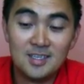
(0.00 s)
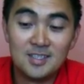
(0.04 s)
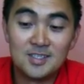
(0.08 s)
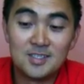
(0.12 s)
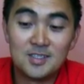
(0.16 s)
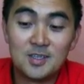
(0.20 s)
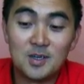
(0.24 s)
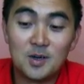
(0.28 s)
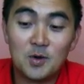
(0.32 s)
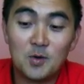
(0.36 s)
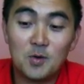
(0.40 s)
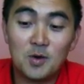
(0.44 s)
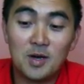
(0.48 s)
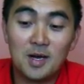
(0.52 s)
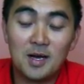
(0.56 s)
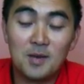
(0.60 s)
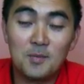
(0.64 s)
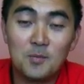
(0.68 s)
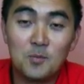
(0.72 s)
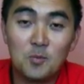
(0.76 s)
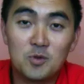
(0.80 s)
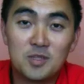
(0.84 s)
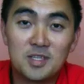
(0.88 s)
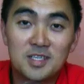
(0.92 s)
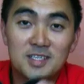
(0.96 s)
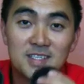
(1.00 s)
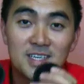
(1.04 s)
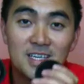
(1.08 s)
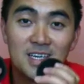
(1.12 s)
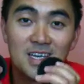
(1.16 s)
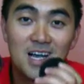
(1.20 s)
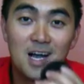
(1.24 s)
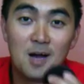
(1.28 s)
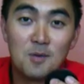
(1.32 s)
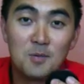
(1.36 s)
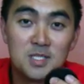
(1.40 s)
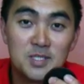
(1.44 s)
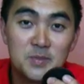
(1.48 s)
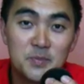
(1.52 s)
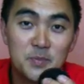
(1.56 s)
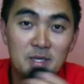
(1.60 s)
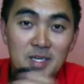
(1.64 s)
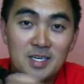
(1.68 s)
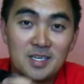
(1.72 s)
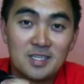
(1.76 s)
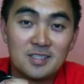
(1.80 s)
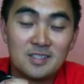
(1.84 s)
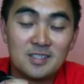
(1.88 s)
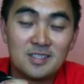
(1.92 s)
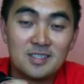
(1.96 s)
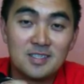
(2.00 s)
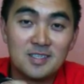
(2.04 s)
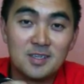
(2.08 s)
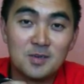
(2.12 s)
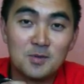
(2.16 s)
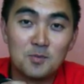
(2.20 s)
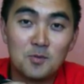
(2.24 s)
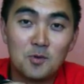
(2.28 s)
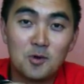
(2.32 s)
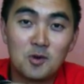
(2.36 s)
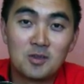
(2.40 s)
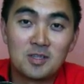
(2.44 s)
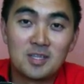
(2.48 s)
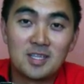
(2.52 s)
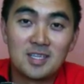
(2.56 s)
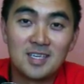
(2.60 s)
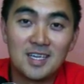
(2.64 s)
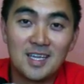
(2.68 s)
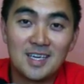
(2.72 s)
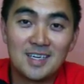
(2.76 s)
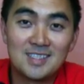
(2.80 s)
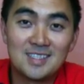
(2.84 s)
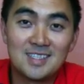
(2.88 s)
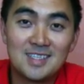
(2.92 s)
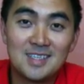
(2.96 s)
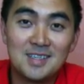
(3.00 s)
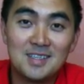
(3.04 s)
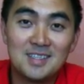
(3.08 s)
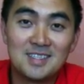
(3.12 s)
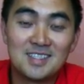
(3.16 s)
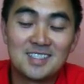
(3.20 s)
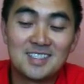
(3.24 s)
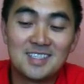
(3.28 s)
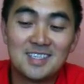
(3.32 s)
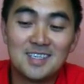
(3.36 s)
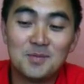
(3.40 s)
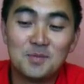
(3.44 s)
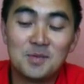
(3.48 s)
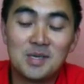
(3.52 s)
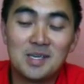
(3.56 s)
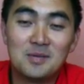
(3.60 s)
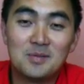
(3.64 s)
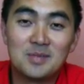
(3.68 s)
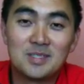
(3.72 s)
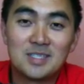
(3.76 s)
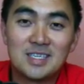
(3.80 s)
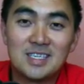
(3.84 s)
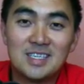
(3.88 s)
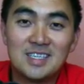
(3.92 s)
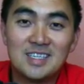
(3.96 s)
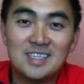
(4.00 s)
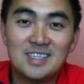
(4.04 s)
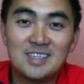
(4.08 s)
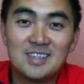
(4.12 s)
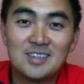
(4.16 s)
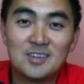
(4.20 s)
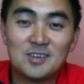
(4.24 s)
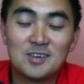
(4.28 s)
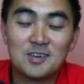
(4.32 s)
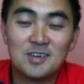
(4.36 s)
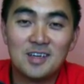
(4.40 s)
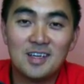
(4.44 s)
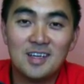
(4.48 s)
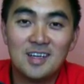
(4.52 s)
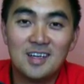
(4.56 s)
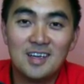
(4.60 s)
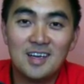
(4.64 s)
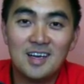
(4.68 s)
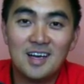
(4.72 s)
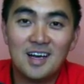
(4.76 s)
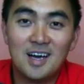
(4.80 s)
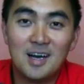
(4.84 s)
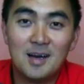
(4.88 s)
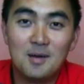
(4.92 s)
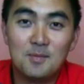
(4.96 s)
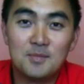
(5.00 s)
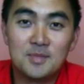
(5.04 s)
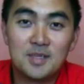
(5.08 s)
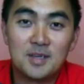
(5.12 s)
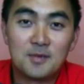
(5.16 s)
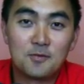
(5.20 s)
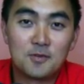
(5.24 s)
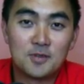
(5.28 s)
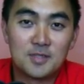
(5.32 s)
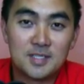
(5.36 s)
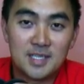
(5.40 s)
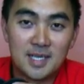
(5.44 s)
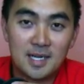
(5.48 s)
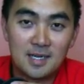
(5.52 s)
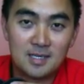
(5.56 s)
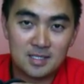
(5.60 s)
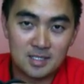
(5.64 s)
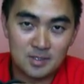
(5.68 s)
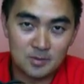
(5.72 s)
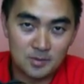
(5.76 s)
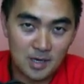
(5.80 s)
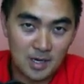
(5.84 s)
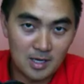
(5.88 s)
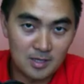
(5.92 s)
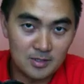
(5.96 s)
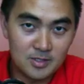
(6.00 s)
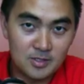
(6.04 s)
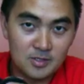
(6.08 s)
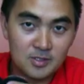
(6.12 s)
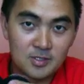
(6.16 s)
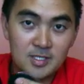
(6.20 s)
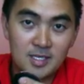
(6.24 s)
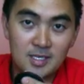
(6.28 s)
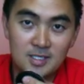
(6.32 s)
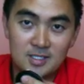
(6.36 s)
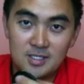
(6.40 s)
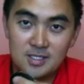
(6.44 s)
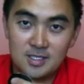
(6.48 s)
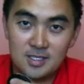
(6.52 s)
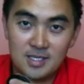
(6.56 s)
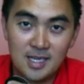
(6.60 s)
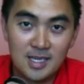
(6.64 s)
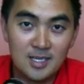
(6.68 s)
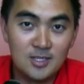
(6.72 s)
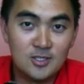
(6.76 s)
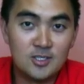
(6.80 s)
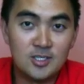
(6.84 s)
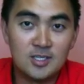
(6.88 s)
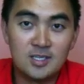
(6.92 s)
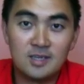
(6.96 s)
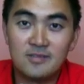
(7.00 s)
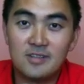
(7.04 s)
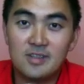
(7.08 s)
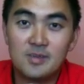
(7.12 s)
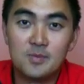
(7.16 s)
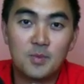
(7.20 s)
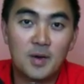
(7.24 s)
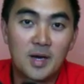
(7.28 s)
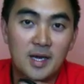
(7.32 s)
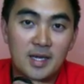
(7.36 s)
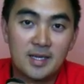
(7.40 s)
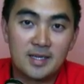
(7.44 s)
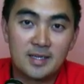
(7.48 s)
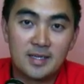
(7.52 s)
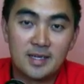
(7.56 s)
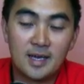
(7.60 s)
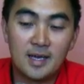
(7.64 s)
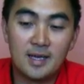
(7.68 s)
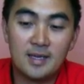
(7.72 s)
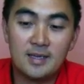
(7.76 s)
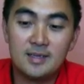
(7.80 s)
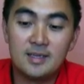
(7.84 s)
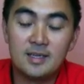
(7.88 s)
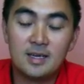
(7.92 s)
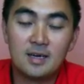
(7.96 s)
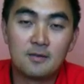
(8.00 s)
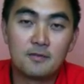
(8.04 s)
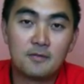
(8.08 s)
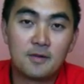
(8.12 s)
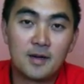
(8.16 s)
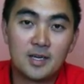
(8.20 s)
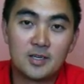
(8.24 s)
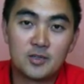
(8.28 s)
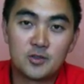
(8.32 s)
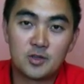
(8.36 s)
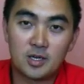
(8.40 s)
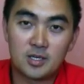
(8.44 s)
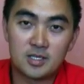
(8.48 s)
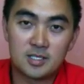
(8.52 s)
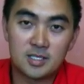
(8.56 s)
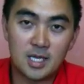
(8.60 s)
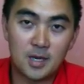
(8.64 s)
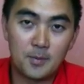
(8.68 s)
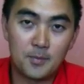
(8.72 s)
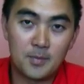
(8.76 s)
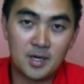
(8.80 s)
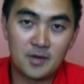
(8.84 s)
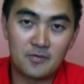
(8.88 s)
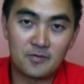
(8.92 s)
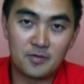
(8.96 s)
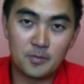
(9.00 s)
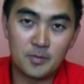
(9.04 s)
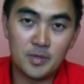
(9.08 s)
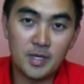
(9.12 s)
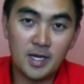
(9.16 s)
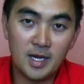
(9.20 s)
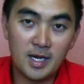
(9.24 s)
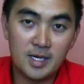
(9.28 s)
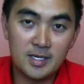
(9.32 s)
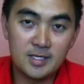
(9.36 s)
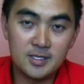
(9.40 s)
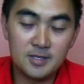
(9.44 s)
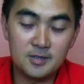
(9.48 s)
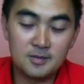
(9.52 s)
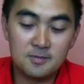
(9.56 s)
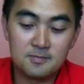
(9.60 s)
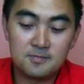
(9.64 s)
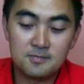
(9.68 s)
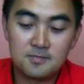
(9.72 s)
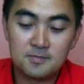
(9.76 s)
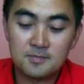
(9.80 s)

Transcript: So with a set of helmet speakers, you'll more than likely still be able to hear different sounds around you, such as the engine of your bike and fire trucks coming up from behind you.